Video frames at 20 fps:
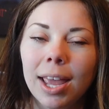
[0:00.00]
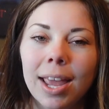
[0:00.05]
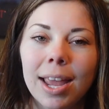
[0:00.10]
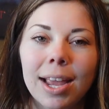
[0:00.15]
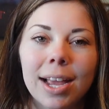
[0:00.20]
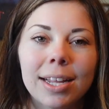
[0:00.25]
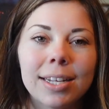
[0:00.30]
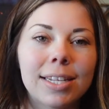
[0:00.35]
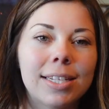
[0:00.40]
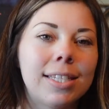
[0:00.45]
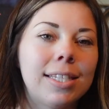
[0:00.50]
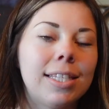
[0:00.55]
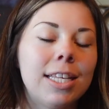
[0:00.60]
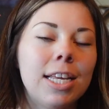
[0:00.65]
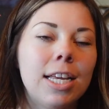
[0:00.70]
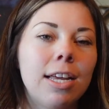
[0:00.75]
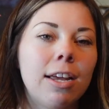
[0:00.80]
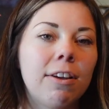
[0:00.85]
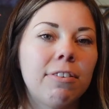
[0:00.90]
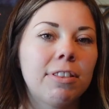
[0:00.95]
and
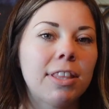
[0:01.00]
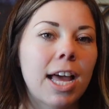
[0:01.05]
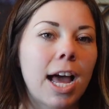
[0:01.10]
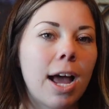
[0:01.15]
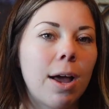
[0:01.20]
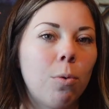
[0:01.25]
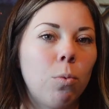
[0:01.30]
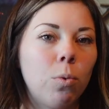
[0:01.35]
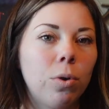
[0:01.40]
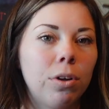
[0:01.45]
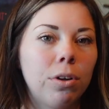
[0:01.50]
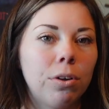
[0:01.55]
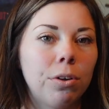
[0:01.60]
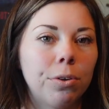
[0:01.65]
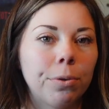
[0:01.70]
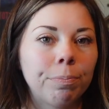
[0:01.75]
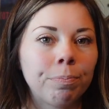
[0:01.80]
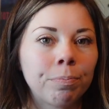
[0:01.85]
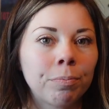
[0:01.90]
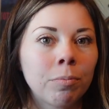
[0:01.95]
see if that
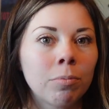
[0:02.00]
will